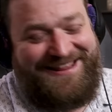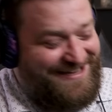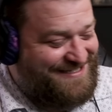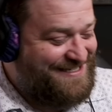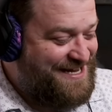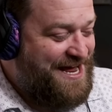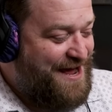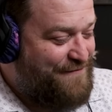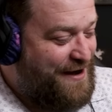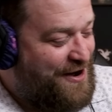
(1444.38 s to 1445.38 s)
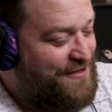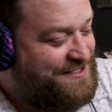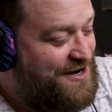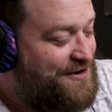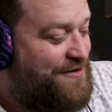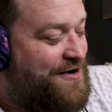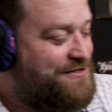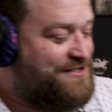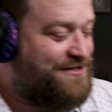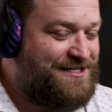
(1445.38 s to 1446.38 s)
this is if I call the song
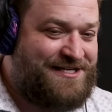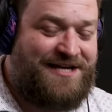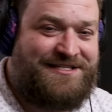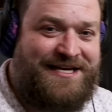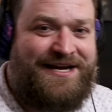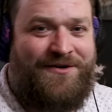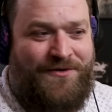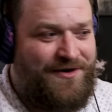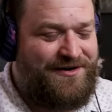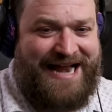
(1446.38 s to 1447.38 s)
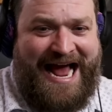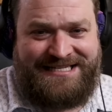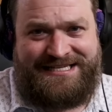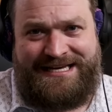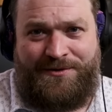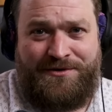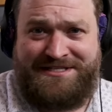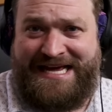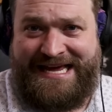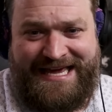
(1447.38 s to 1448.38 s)
gross or disgusting or nasty or
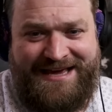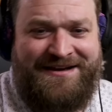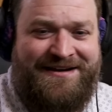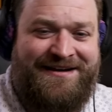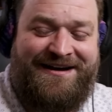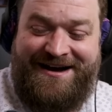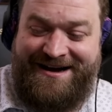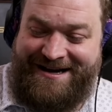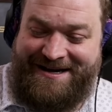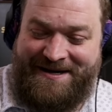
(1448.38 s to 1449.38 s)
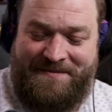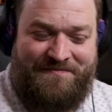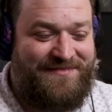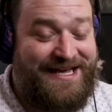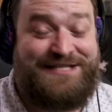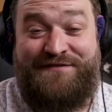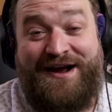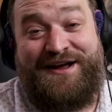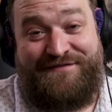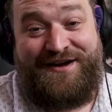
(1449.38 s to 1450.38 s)
stinky, um, it's
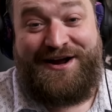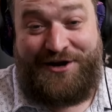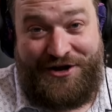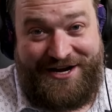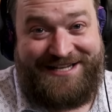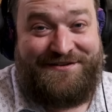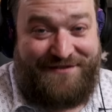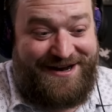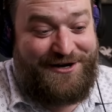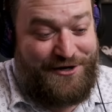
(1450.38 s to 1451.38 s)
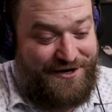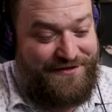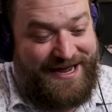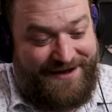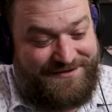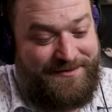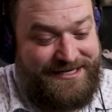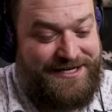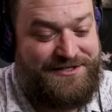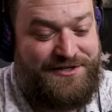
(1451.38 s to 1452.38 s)
very very good. It's a very good thing. If somebody
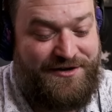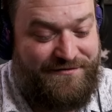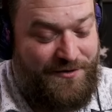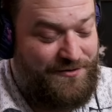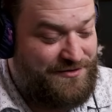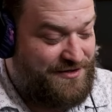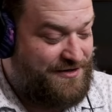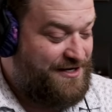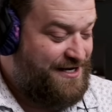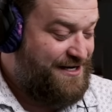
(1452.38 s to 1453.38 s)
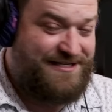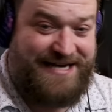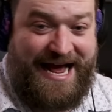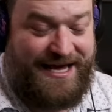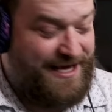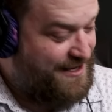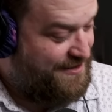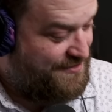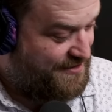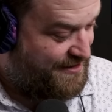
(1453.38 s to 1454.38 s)
tells you your vocals are stanky
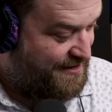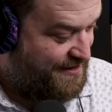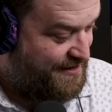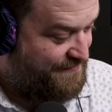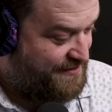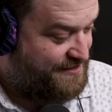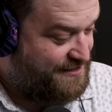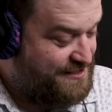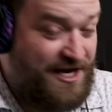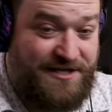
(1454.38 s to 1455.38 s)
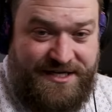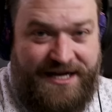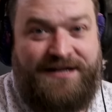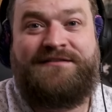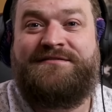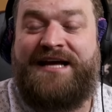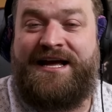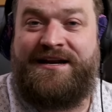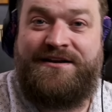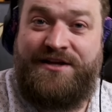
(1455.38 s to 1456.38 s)
or uh, if they're disgusting,
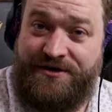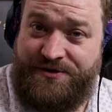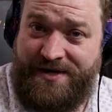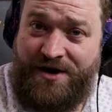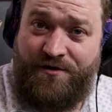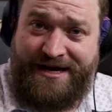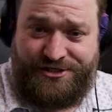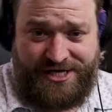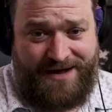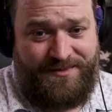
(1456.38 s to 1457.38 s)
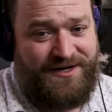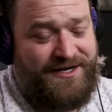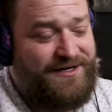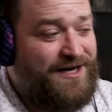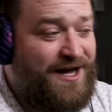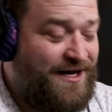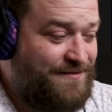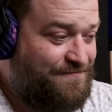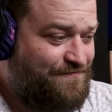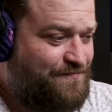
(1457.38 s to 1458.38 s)
then you're doing a great job.
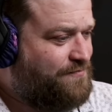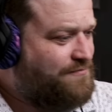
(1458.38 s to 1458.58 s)
Um,